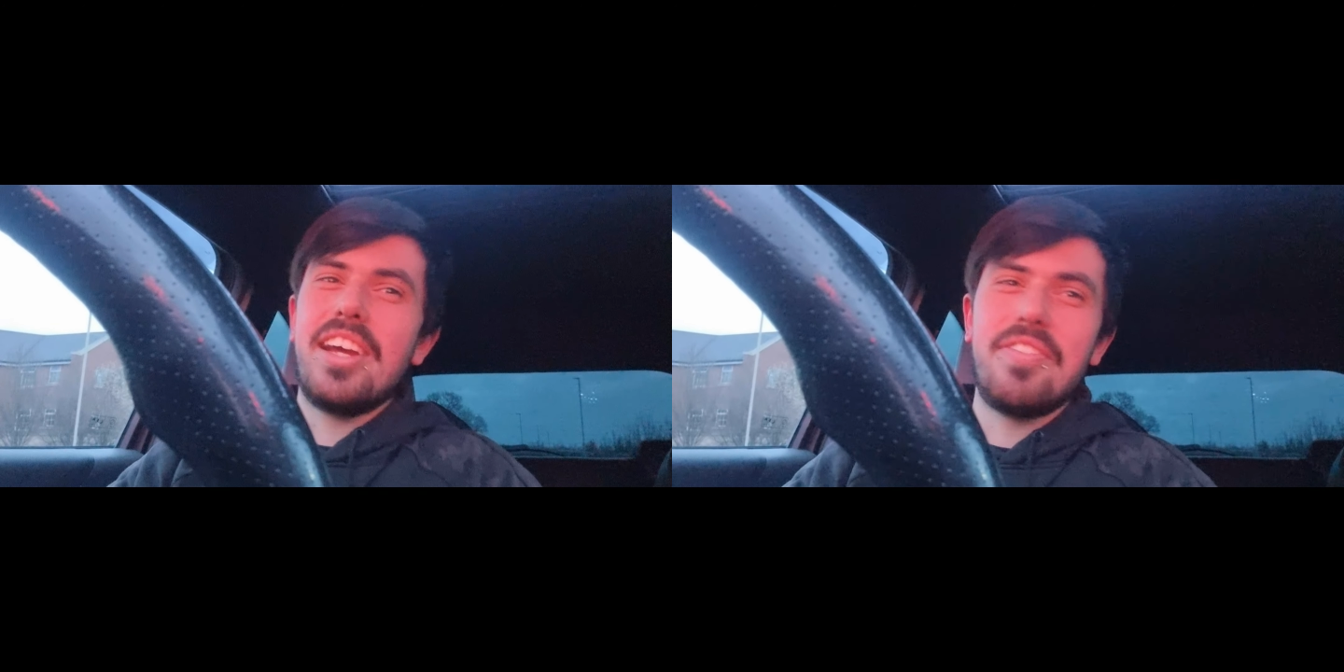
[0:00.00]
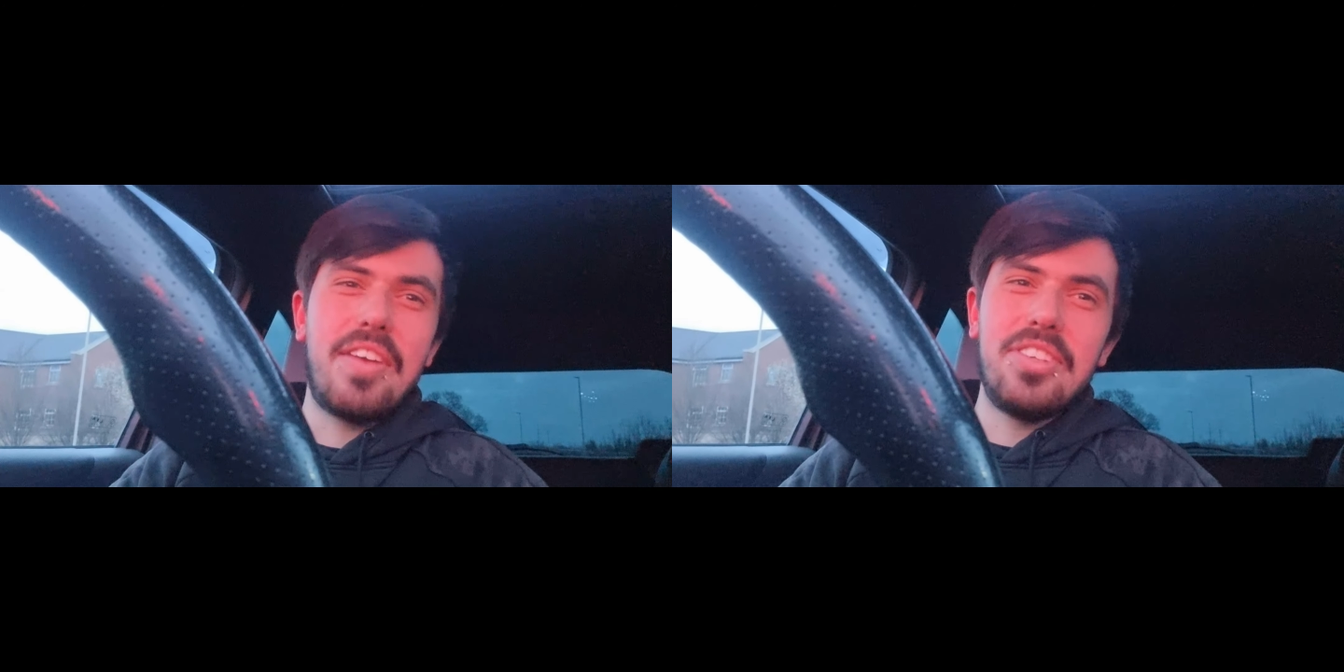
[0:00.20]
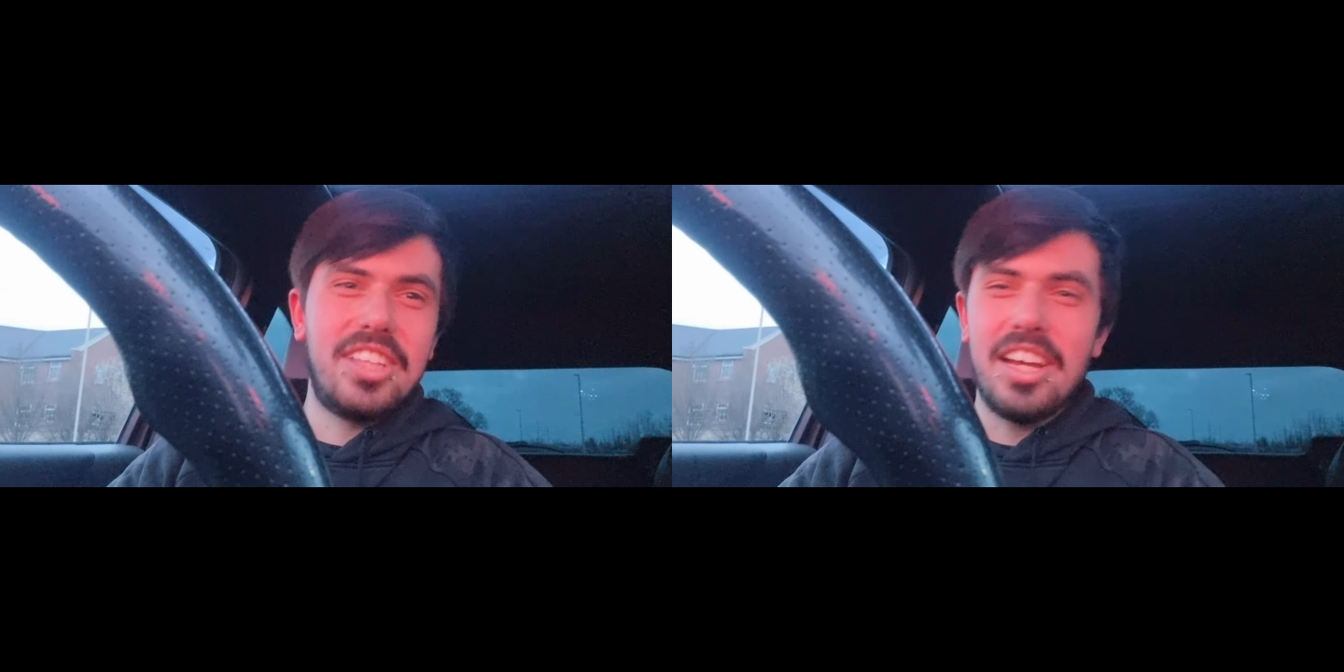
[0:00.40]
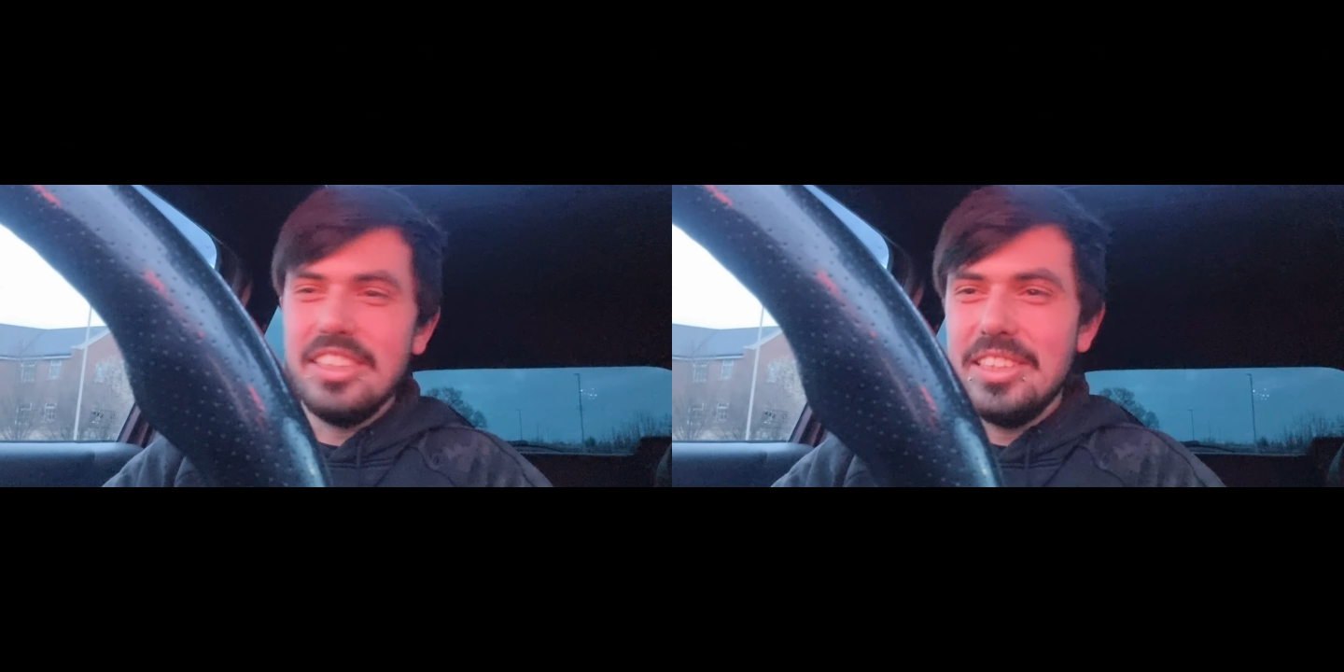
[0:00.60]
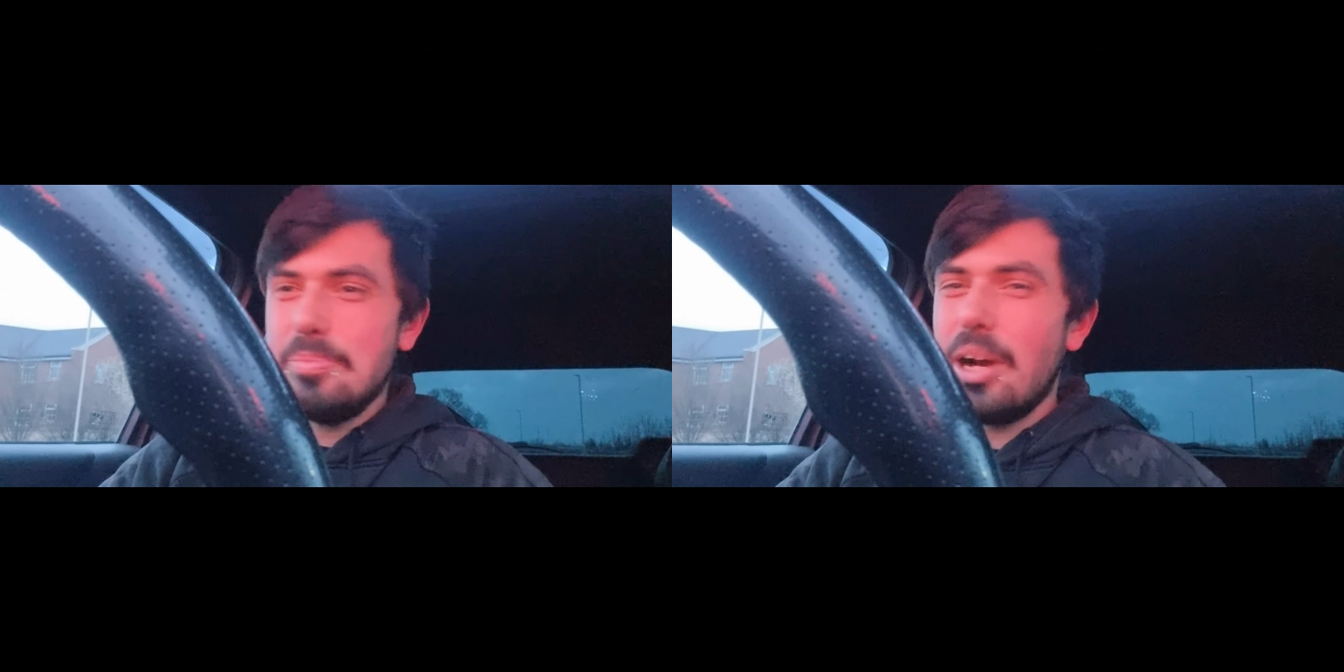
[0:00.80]
I've ever
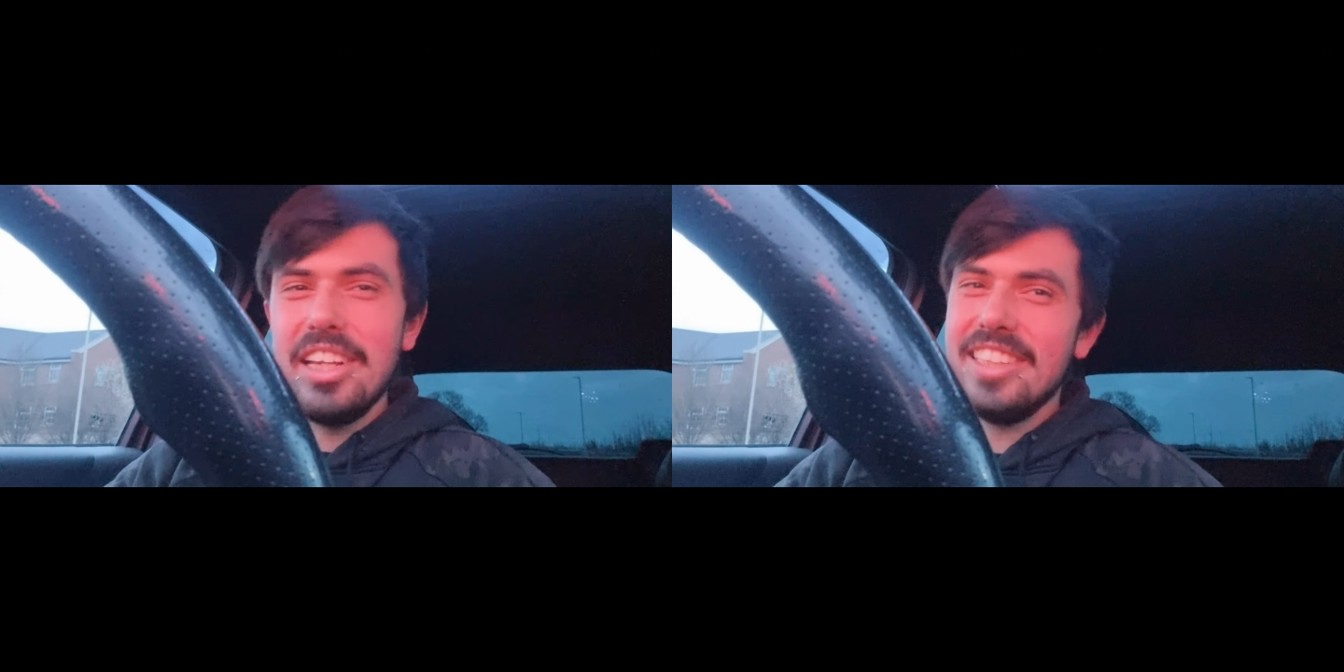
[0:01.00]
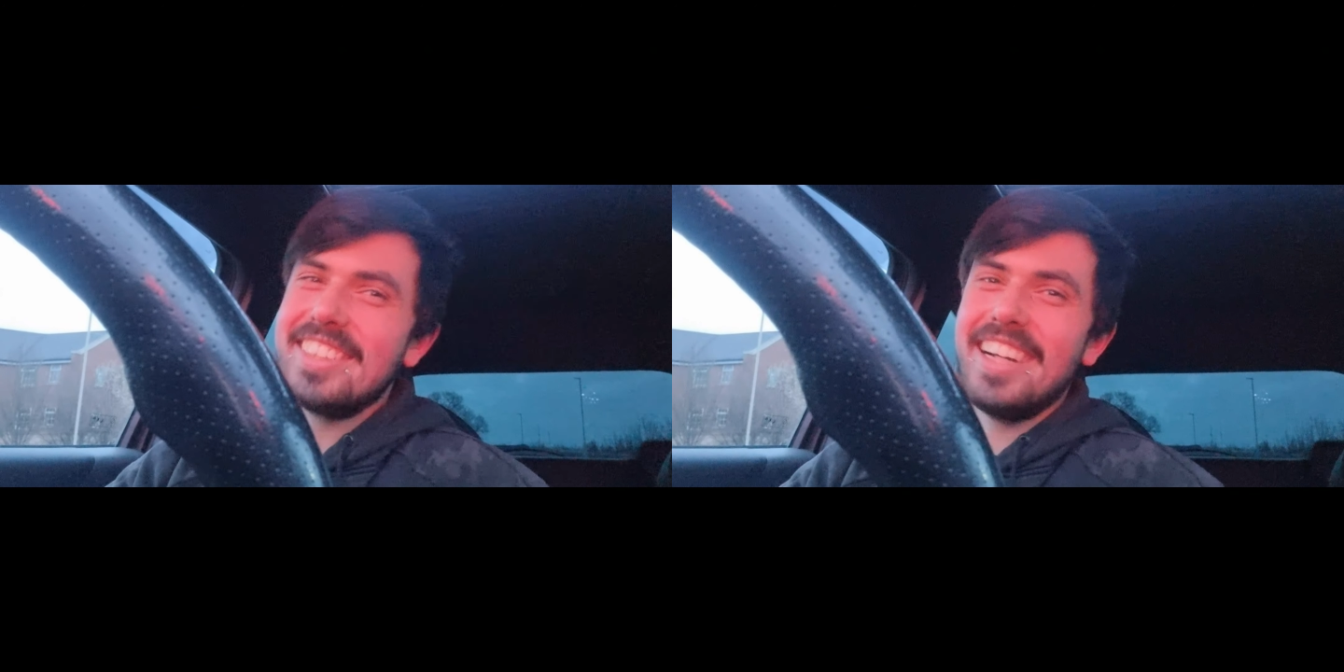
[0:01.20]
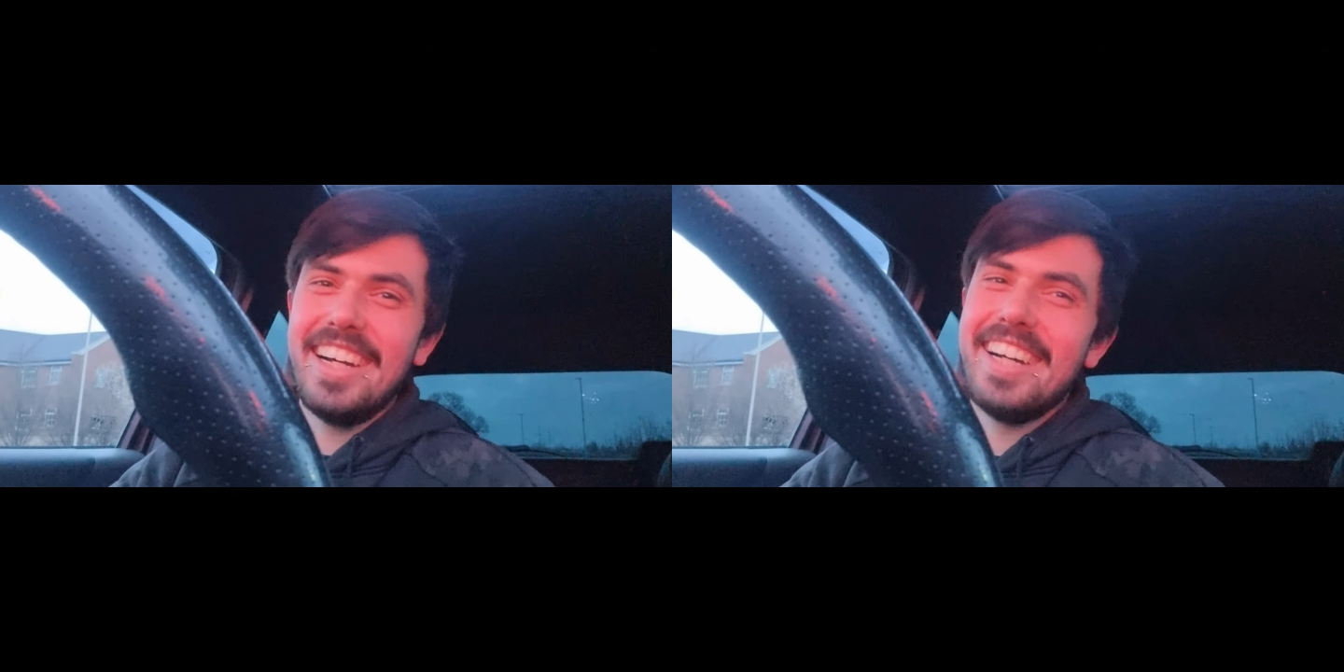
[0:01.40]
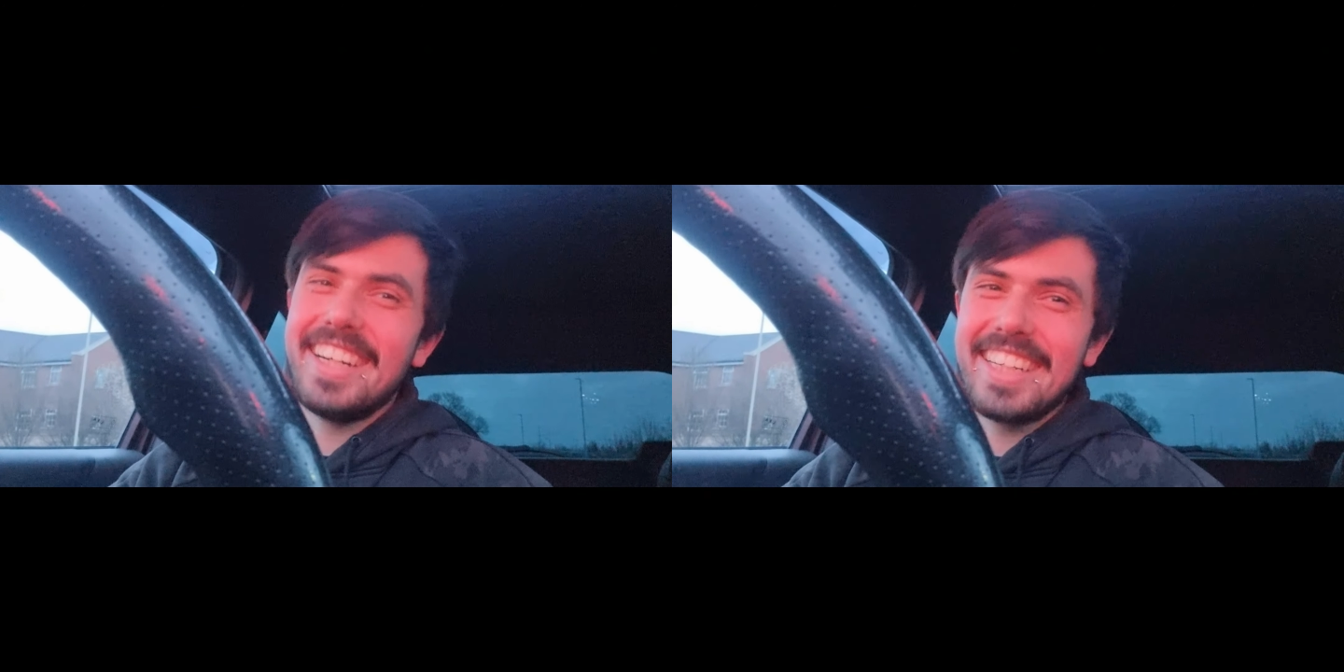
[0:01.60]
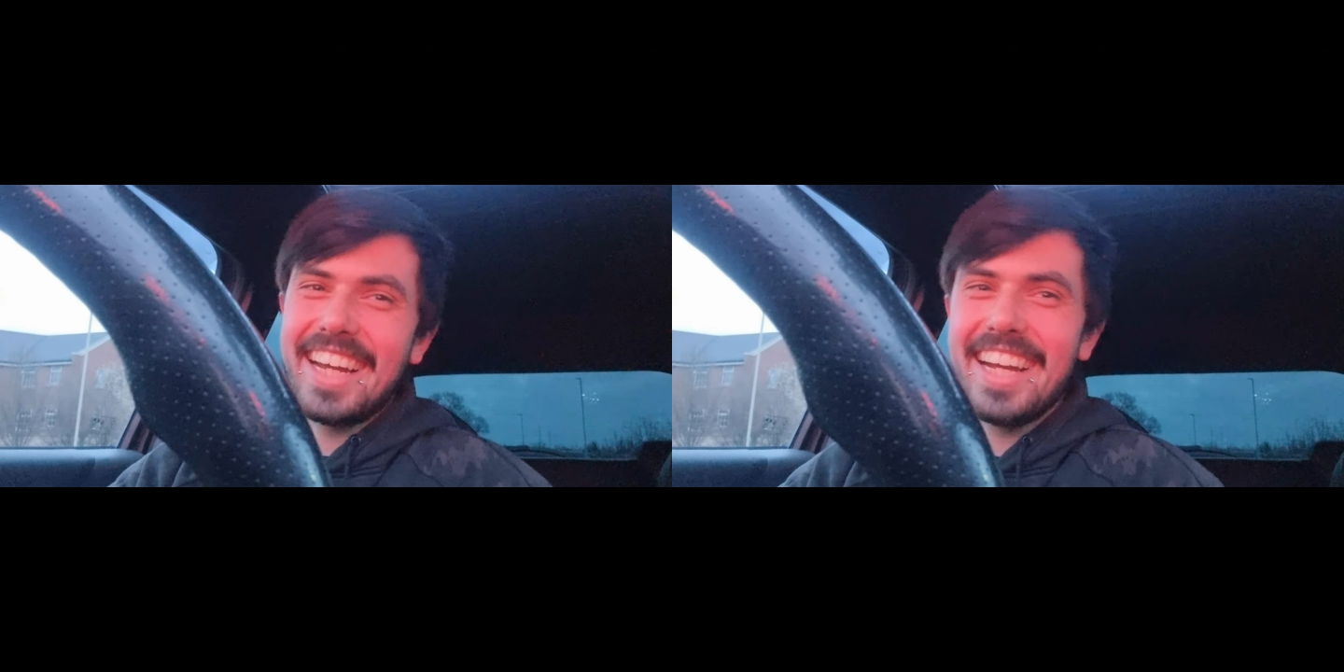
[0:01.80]
done is buy this car.